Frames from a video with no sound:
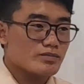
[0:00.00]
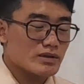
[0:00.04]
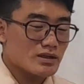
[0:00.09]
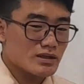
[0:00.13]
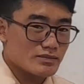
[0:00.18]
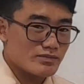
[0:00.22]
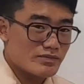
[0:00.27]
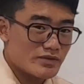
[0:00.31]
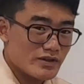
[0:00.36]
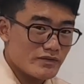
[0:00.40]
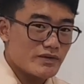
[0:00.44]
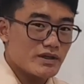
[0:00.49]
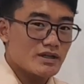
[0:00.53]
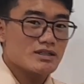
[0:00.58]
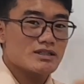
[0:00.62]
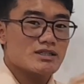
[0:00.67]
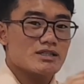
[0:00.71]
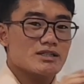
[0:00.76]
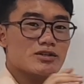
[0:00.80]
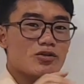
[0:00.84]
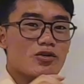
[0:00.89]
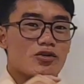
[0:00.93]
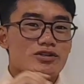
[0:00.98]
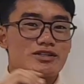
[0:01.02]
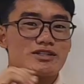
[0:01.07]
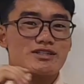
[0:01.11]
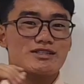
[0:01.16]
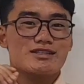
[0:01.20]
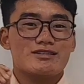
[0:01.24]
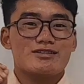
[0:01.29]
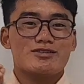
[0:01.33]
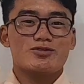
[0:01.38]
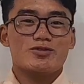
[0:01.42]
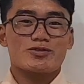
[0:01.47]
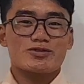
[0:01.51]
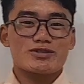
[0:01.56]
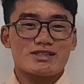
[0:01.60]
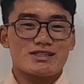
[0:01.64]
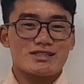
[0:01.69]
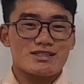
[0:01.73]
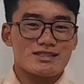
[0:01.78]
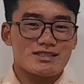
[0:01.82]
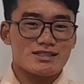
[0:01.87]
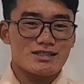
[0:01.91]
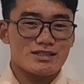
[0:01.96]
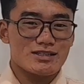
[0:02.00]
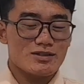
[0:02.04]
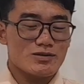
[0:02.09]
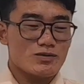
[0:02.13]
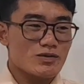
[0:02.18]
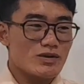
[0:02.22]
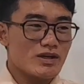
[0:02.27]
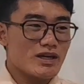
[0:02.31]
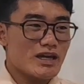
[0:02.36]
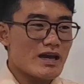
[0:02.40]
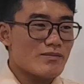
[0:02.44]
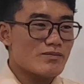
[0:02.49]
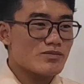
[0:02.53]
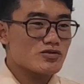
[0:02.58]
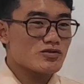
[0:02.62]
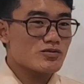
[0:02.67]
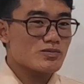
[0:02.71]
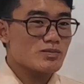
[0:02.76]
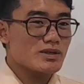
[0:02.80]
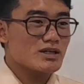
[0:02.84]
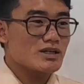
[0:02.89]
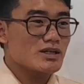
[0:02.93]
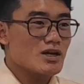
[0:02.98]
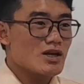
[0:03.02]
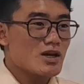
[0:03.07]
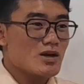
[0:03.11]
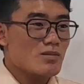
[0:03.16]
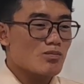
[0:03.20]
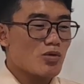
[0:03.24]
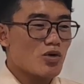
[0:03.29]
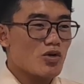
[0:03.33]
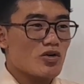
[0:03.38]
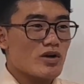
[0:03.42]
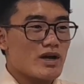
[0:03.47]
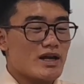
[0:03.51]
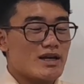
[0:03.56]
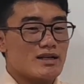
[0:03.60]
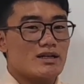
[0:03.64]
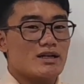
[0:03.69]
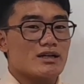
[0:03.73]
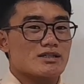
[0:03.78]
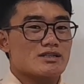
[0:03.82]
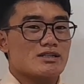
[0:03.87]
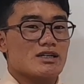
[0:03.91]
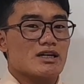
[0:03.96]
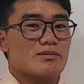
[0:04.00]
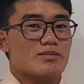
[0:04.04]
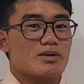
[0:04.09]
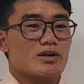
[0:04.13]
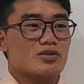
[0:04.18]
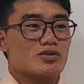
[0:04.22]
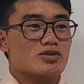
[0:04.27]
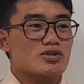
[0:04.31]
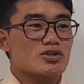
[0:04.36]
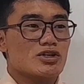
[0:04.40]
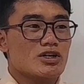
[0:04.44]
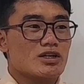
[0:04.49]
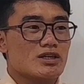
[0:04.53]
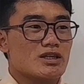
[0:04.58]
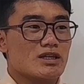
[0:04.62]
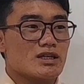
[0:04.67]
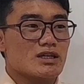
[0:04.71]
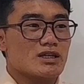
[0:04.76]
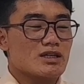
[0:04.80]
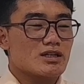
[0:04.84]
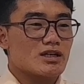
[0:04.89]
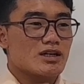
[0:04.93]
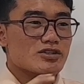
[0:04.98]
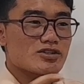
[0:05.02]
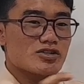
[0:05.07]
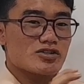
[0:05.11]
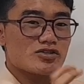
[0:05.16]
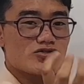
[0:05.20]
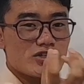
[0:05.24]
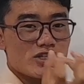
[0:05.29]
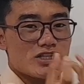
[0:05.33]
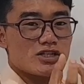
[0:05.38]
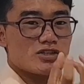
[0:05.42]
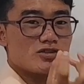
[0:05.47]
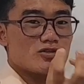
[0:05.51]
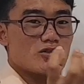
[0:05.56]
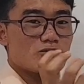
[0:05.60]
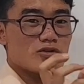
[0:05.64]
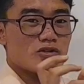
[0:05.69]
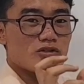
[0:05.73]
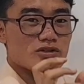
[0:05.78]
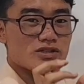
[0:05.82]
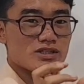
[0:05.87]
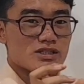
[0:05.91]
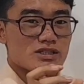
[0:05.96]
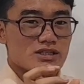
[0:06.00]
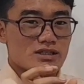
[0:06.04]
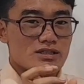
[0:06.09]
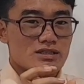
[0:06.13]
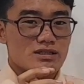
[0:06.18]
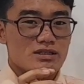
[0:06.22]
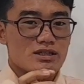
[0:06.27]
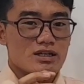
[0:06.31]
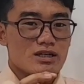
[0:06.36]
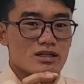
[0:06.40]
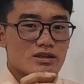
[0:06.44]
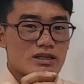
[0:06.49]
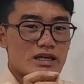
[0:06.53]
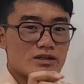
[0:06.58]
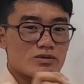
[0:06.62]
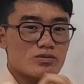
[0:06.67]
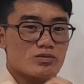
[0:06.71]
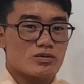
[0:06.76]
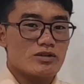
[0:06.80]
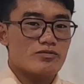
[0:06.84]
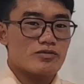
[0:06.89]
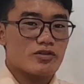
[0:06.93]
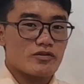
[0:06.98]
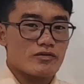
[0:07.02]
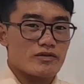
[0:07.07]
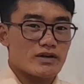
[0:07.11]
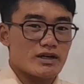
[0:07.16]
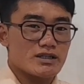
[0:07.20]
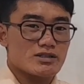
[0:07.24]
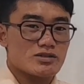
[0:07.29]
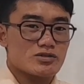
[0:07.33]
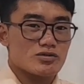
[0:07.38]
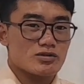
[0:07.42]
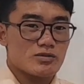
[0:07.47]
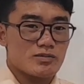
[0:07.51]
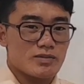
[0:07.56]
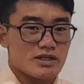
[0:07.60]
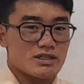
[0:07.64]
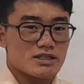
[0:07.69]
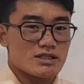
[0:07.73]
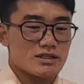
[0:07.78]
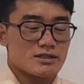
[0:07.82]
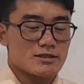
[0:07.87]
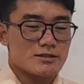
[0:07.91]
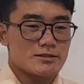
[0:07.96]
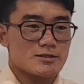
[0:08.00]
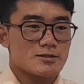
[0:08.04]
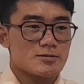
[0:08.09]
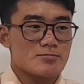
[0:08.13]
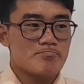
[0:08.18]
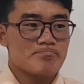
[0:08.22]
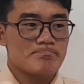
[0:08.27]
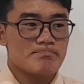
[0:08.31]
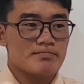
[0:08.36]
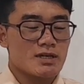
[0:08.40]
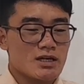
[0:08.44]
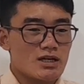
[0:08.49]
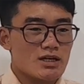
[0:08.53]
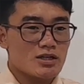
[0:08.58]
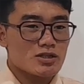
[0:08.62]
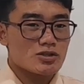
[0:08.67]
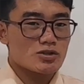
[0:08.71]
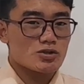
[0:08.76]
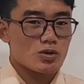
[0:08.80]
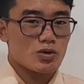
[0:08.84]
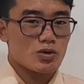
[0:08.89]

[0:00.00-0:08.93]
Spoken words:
prevent the oxygen toxicity, we have to be more alert about the concentration of the oxygen that we provide to the patient. So,